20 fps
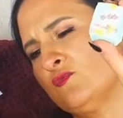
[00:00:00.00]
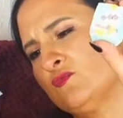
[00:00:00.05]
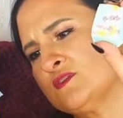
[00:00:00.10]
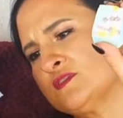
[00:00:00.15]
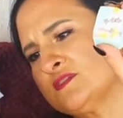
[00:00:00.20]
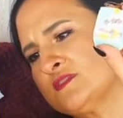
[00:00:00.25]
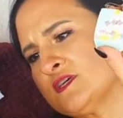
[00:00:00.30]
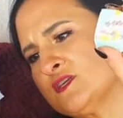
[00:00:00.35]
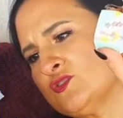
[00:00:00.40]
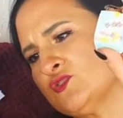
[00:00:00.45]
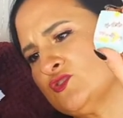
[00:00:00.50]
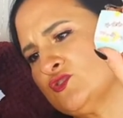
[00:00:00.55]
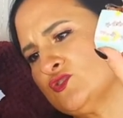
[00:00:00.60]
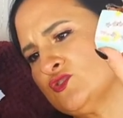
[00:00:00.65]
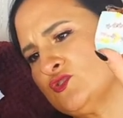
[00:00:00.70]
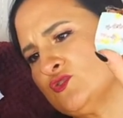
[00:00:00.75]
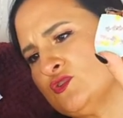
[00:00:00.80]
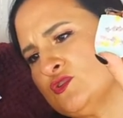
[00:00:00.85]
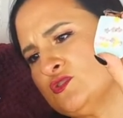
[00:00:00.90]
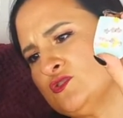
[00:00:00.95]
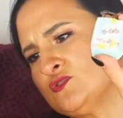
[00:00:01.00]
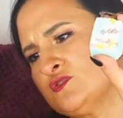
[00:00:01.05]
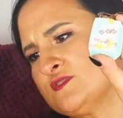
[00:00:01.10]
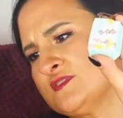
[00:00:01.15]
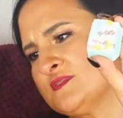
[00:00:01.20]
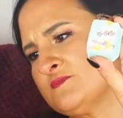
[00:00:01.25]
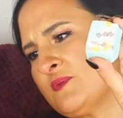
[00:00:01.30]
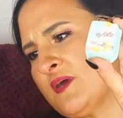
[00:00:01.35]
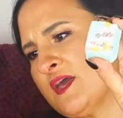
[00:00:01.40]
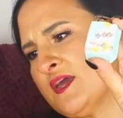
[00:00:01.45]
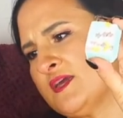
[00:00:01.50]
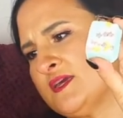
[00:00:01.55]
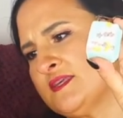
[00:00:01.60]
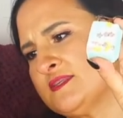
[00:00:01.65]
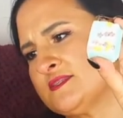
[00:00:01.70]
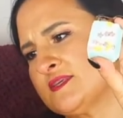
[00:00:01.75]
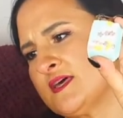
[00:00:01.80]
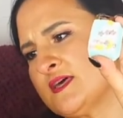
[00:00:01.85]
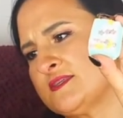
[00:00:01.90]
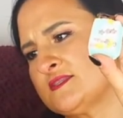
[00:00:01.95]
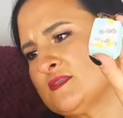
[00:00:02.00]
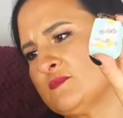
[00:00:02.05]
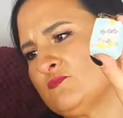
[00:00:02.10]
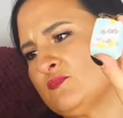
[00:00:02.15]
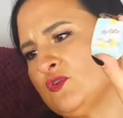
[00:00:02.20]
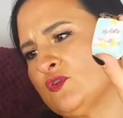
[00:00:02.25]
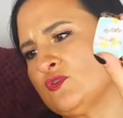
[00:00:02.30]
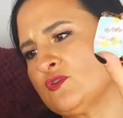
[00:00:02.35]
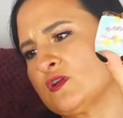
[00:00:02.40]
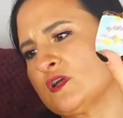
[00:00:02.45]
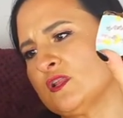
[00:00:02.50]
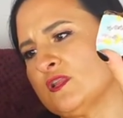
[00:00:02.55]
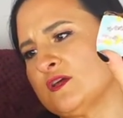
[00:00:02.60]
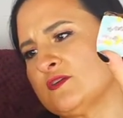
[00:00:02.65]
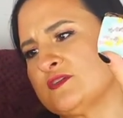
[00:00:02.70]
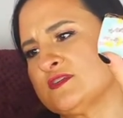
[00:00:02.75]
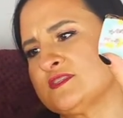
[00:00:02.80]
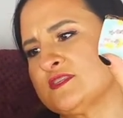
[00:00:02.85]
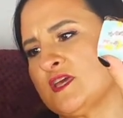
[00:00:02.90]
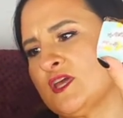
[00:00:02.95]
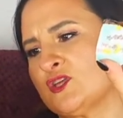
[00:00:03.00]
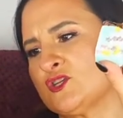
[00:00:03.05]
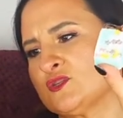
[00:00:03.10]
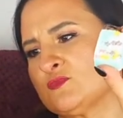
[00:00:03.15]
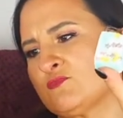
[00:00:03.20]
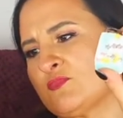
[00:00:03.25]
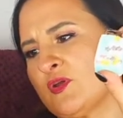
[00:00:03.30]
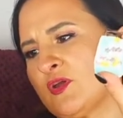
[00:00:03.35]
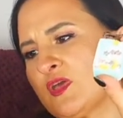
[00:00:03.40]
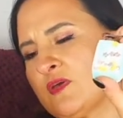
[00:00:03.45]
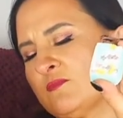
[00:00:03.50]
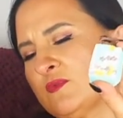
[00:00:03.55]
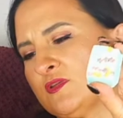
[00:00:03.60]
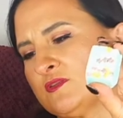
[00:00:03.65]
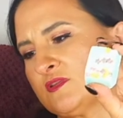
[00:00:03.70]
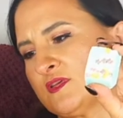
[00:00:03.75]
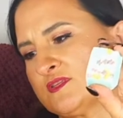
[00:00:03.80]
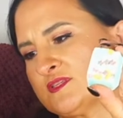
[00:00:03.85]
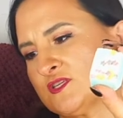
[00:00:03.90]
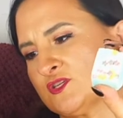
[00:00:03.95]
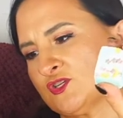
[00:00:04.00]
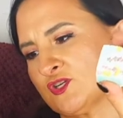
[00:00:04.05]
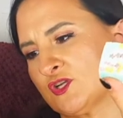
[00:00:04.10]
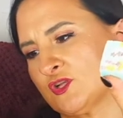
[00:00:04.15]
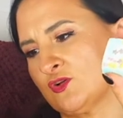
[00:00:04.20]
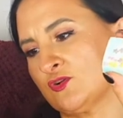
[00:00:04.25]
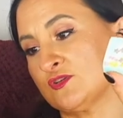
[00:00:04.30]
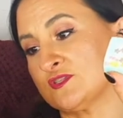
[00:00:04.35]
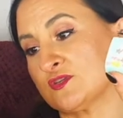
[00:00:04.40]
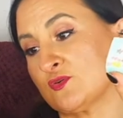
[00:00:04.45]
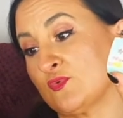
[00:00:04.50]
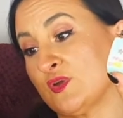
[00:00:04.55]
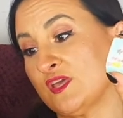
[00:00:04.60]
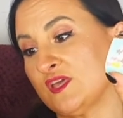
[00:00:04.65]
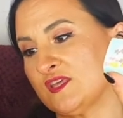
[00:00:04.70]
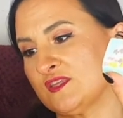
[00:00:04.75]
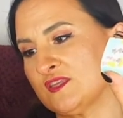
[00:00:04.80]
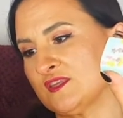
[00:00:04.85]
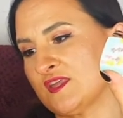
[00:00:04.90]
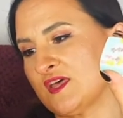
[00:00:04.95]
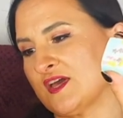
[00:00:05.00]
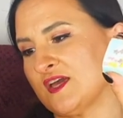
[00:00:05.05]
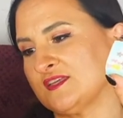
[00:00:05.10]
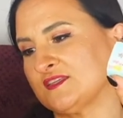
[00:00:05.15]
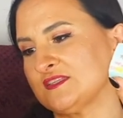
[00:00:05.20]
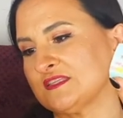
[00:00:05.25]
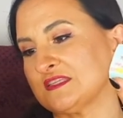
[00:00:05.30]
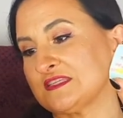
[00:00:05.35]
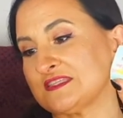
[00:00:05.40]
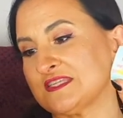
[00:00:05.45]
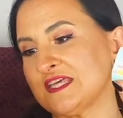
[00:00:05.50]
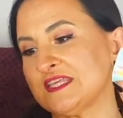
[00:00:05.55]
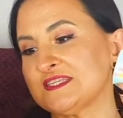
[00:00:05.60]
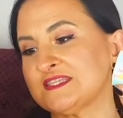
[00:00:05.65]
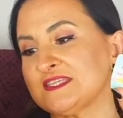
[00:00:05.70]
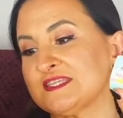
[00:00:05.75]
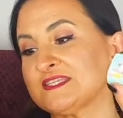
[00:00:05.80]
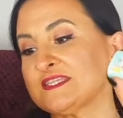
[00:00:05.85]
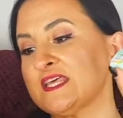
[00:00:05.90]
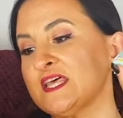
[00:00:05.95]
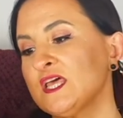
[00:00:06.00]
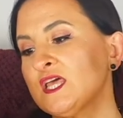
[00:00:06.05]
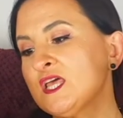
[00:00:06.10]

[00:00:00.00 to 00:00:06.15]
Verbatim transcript: Will send you into space as the pure clary sage and bergamot essential oils awaken and heighten the senses